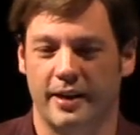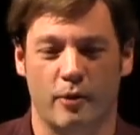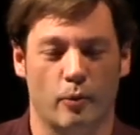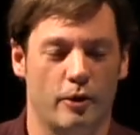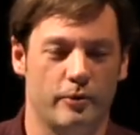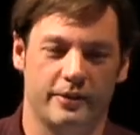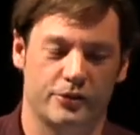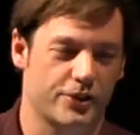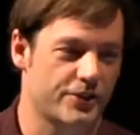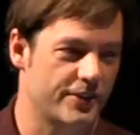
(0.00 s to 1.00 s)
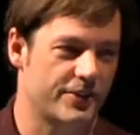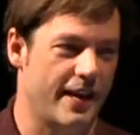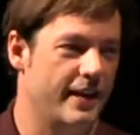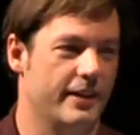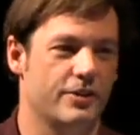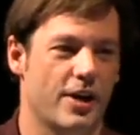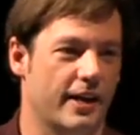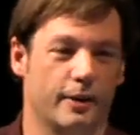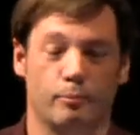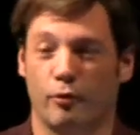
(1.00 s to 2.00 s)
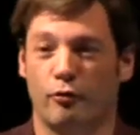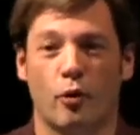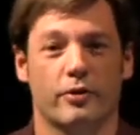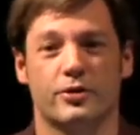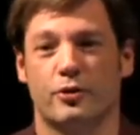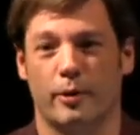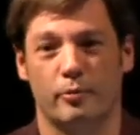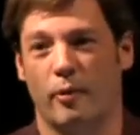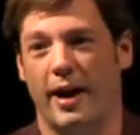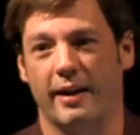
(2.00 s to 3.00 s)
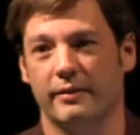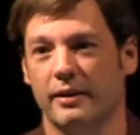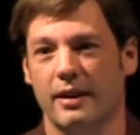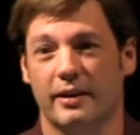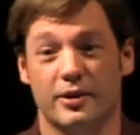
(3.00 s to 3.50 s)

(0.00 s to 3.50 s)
that I wrote and just the sanity checking before the script ran,